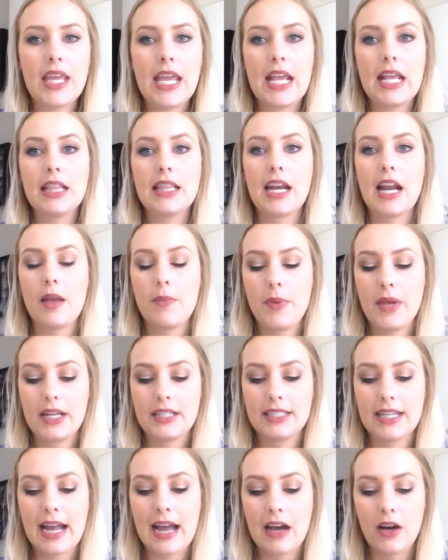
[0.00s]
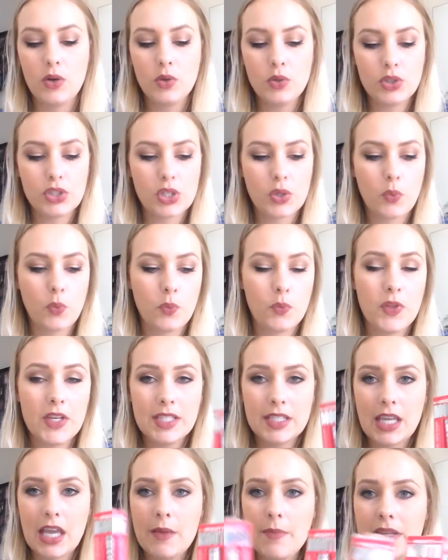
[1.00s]
Thing that I picked out.
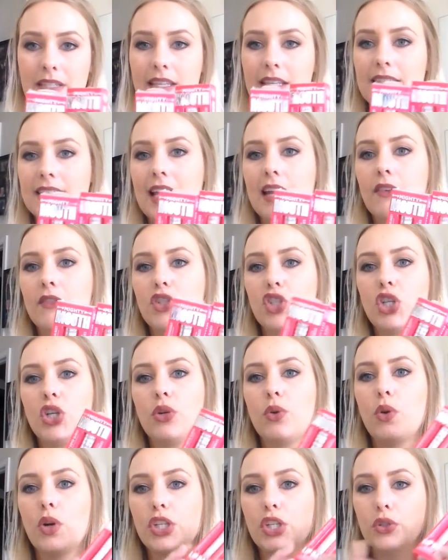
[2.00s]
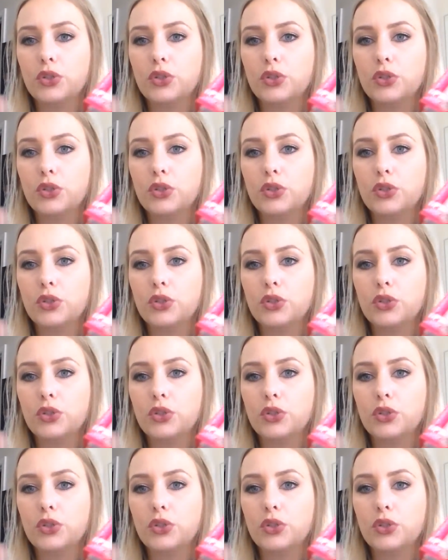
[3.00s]
This came as a set of two.